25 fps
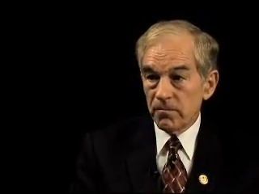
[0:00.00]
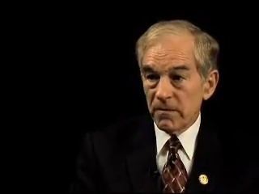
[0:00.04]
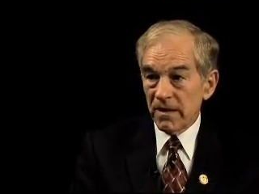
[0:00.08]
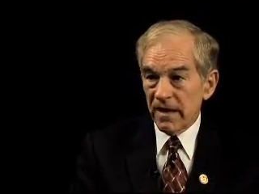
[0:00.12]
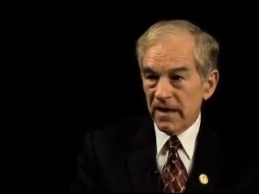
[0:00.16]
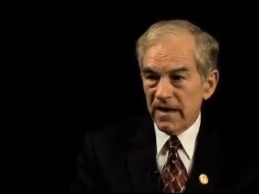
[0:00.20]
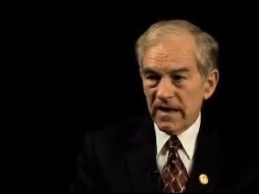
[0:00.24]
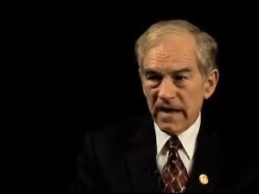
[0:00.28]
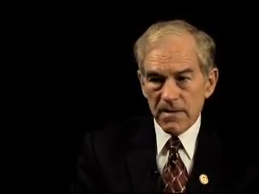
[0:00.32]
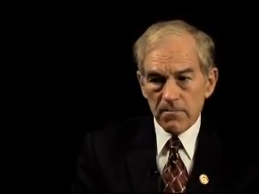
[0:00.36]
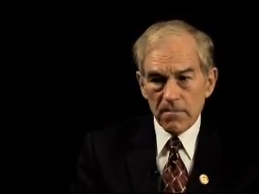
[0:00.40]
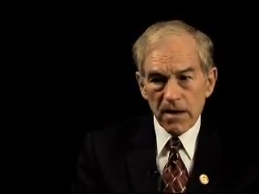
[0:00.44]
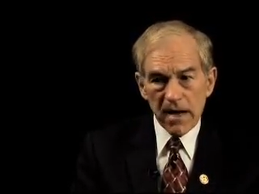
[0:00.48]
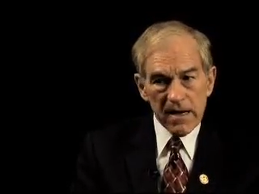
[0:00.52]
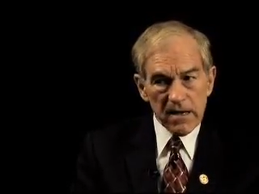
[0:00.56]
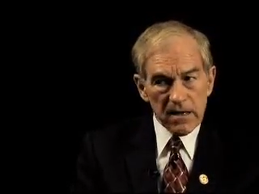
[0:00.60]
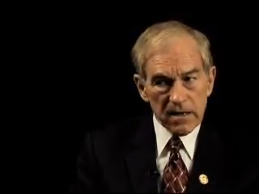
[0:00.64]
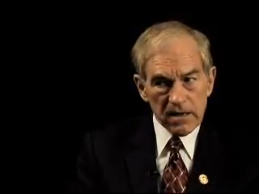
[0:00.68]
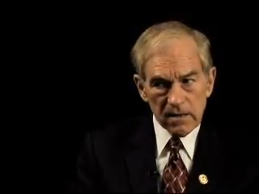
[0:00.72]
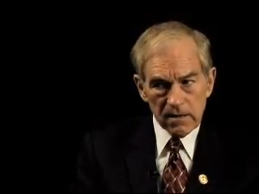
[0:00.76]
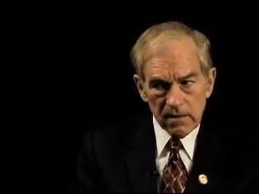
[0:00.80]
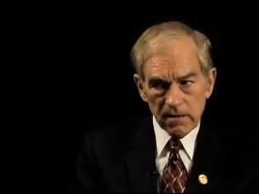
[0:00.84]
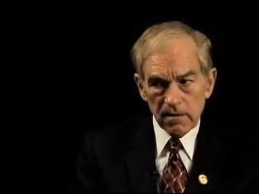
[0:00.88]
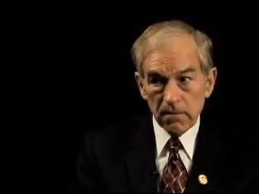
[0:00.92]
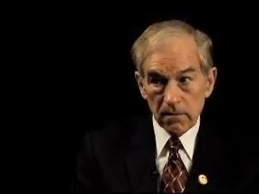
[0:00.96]
And they might,
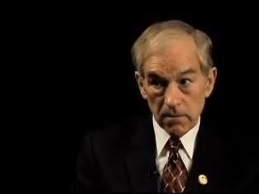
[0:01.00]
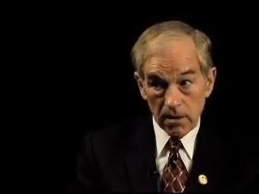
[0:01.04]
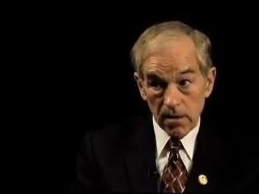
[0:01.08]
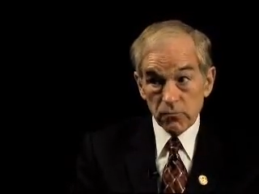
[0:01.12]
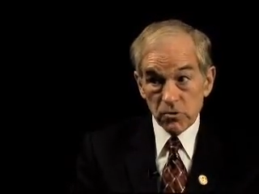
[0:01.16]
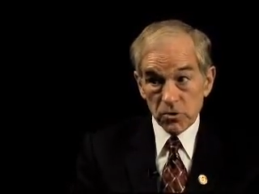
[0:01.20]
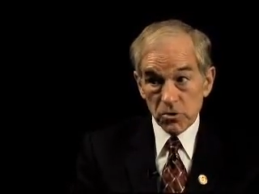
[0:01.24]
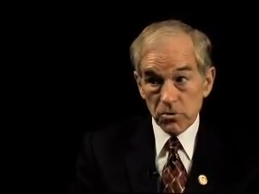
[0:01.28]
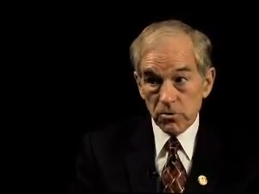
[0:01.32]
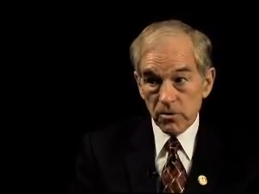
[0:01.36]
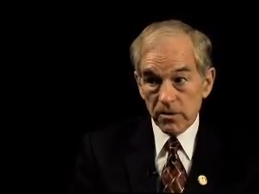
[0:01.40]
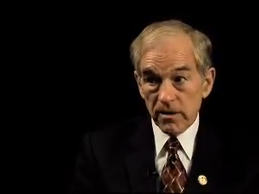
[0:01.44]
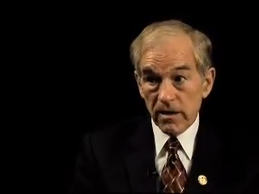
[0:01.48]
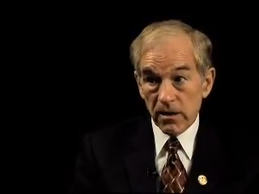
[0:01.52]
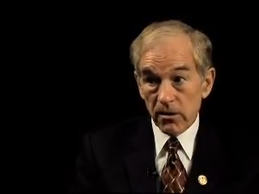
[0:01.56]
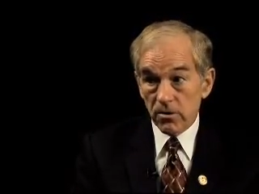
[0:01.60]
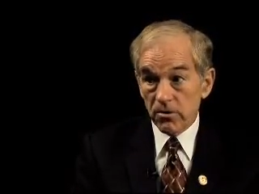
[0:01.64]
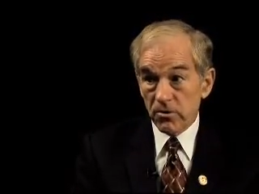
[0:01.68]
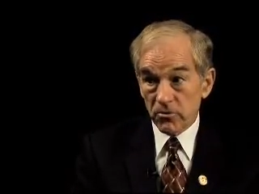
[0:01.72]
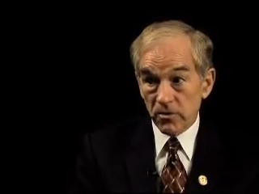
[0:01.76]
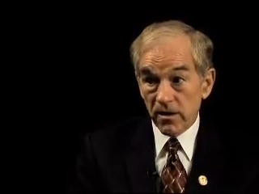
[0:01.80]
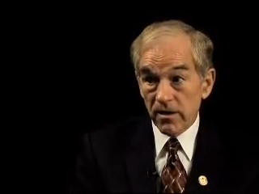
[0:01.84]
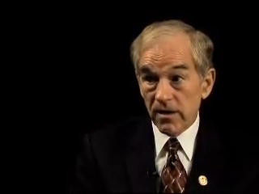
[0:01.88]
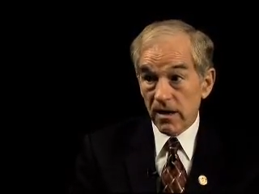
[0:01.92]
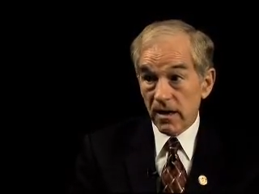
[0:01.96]
I'm sure they are
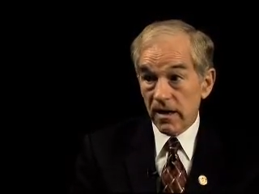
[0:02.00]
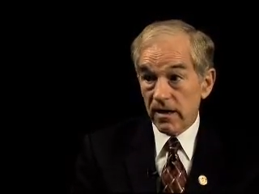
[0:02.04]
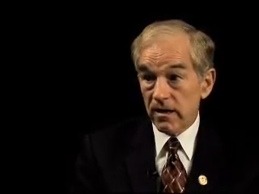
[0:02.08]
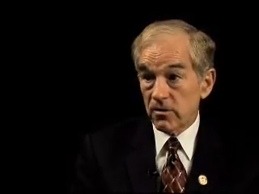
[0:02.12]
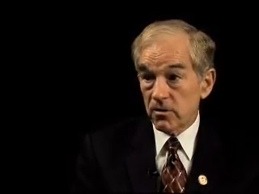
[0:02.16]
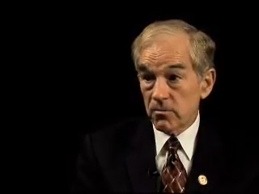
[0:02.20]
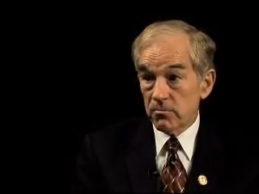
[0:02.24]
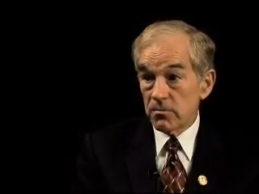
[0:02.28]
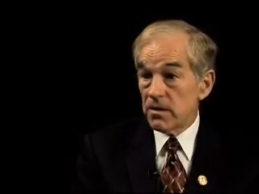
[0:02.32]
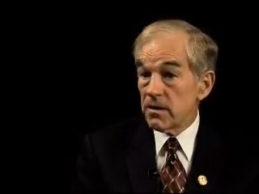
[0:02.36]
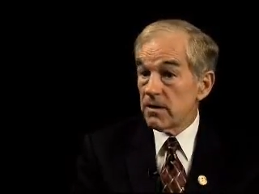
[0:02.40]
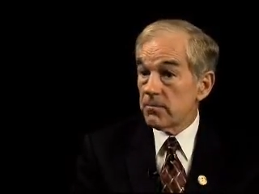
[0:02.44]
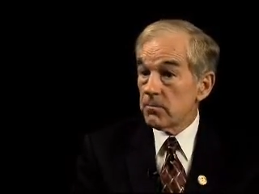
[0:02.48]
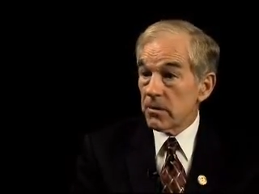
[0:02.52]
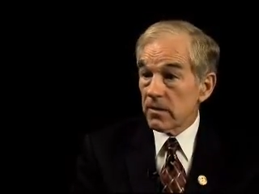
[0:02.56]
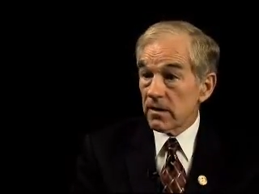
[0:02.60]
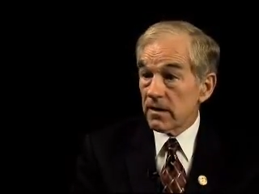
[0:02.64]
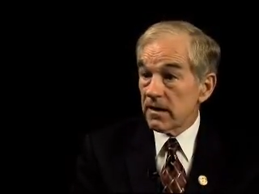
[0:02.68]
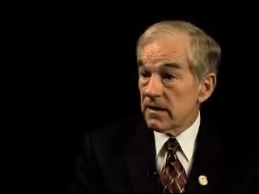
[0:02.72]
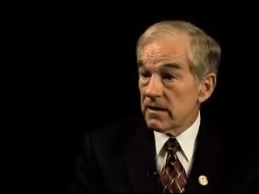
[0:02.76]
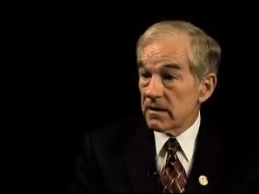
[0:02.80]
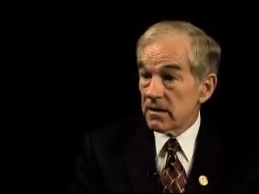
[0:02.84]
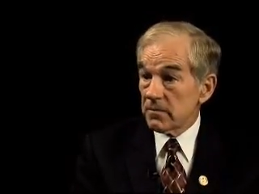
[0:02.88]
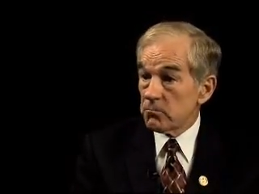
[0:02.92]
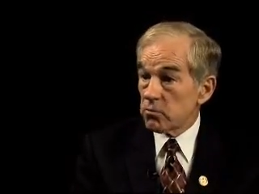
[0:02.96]
trying to
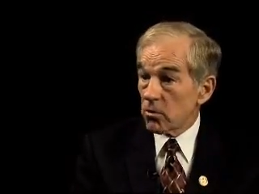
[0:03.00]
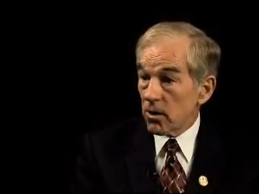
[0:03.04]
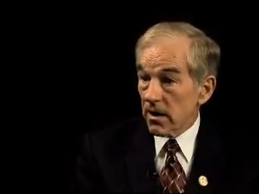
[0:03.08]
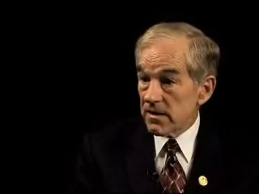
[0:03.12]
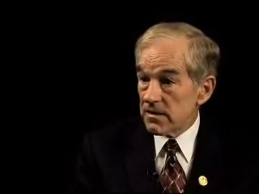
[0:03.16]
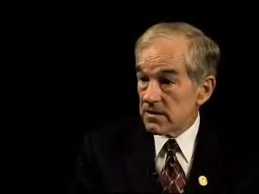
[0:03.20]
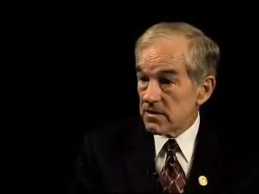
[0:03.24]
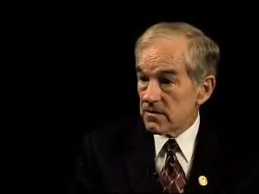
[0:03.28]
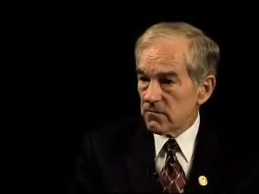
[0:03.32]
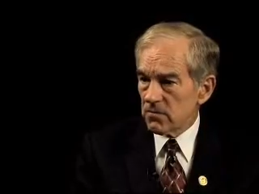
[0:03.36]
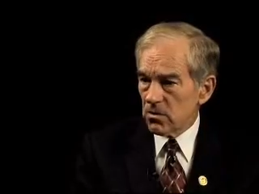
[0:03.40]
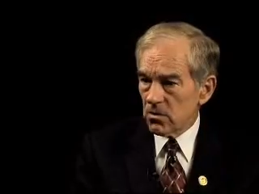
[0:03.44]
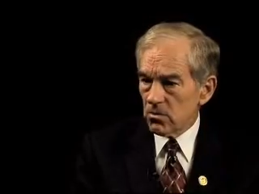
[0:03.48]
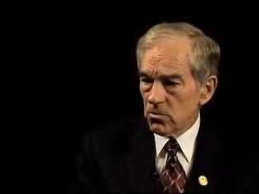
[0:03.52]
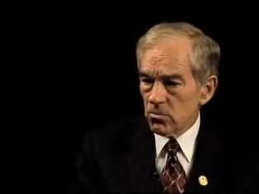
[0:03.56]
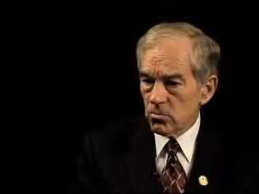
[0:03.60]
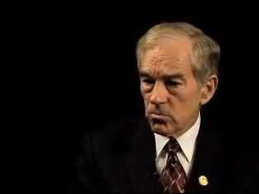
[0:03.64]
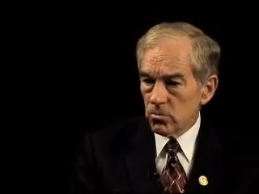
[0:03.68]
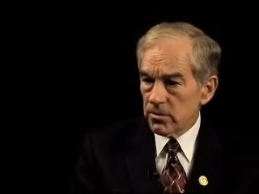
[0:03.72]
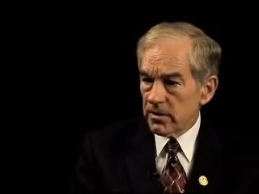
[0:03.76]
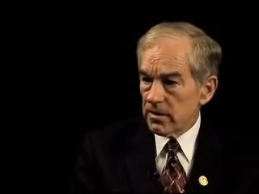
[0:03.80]
manipulate the price of gold,